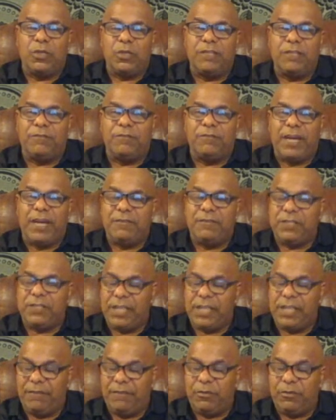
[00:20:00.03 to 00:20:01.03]
5G
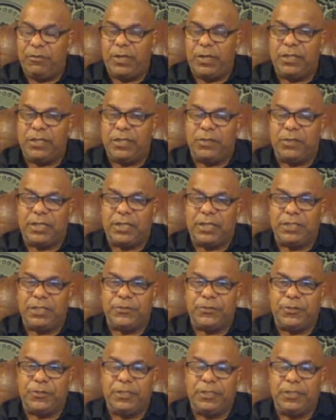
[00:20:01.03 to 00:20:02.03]
everywhere in our
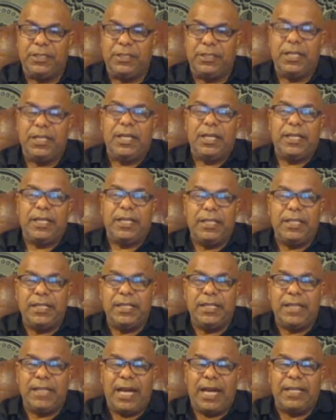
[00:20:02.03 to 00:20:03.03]
country.
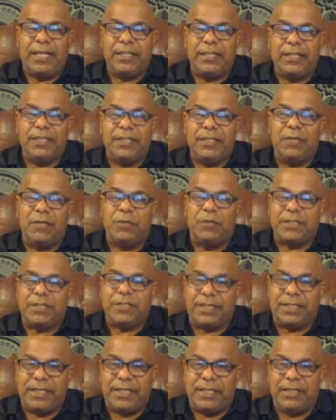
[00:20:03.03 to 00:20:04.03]
Ian Allen was a
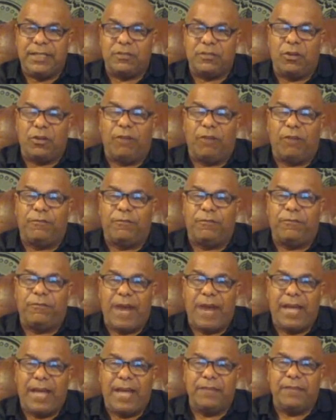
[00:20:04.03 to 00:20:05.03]
case of
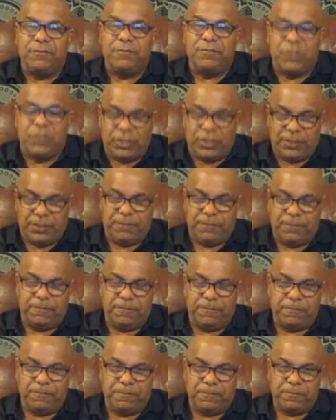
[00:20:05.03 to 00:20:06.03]
5G.
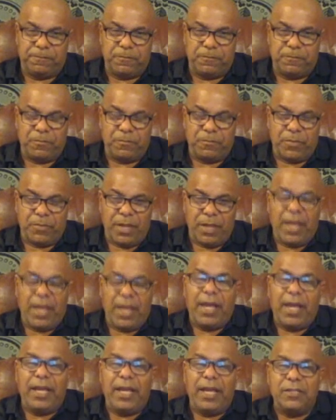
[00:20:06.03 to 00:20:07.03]

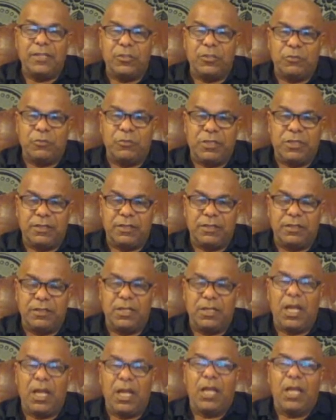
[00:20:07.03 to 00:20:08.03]
Hence the reason
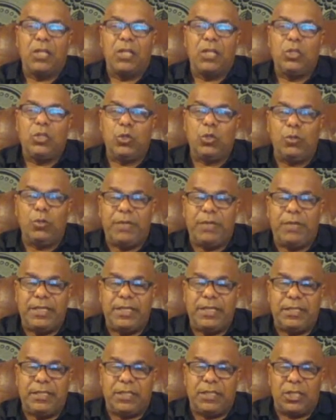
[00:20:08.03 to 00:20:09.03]
nobody
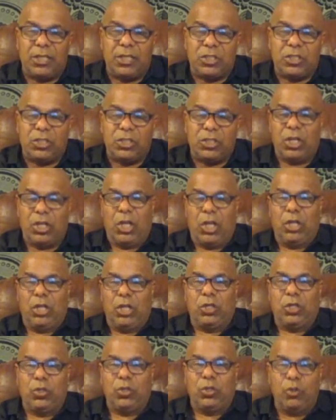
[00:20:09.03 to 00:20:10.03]
he touched,
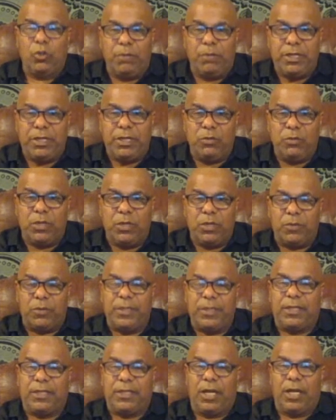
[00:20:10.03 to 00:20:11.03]
nobody he worked
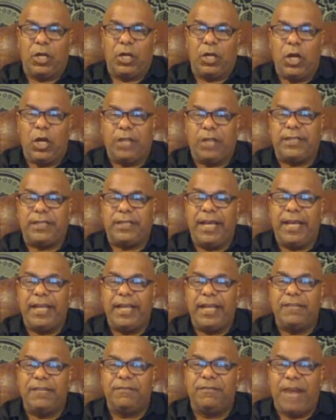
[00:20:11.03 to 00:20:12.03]
with got
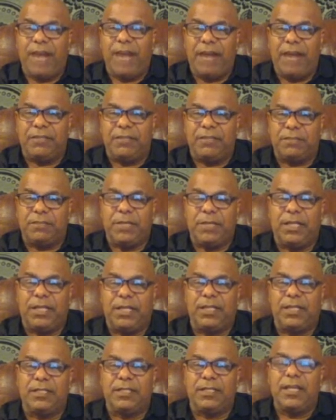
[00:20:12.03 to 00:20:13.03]
any virus,
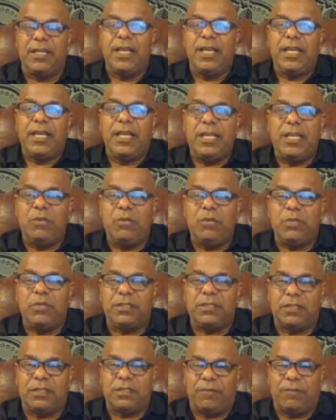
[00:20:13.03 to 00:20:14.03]
because he was
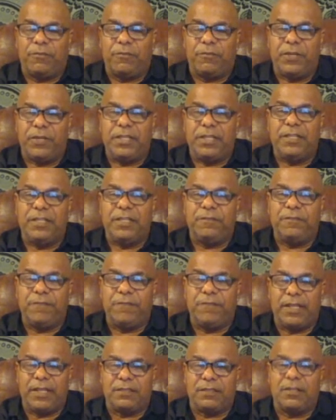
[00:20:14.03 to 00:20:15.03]
suffering the
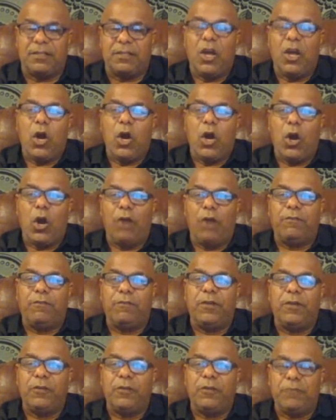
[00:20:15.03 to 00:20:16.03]
effects of
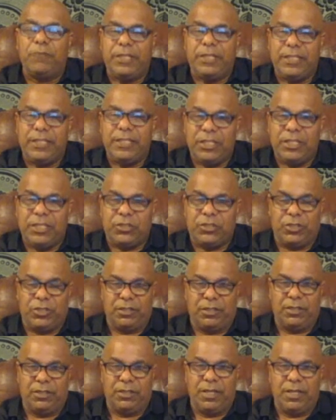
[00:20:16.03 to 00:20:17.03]
radiation.
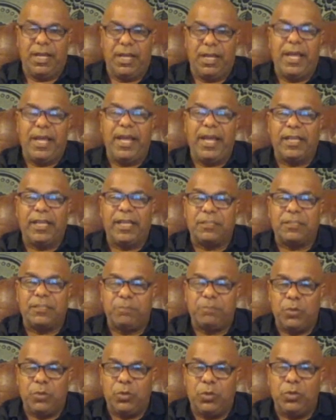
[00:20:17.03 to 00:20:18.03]

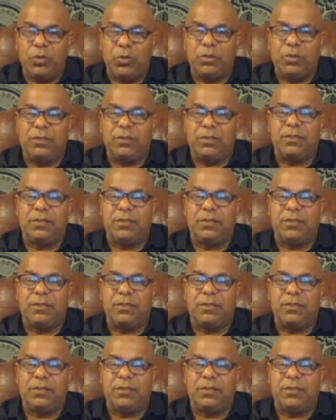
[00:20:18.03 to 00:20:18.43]
Exposed,